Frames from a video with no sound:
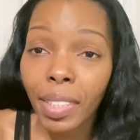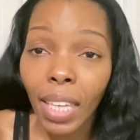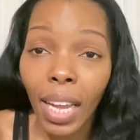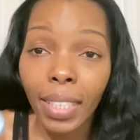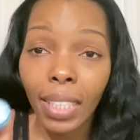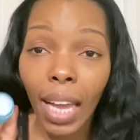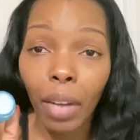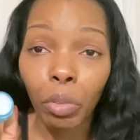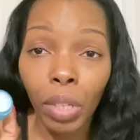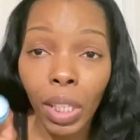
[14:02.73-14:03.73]
guys, I
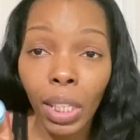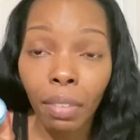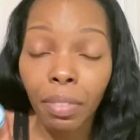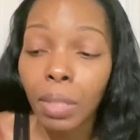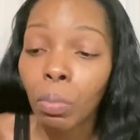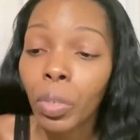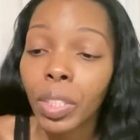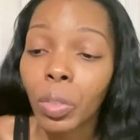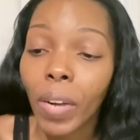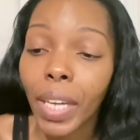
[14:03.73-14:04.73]
really love this
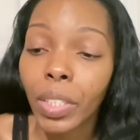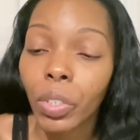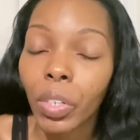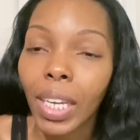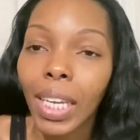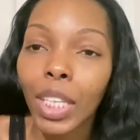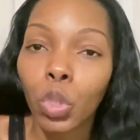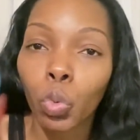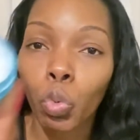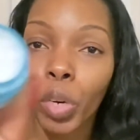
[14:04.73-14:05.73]
moisturizer. It's
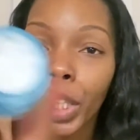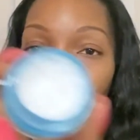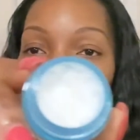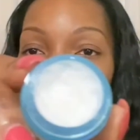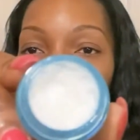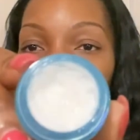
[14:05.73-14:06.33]
rich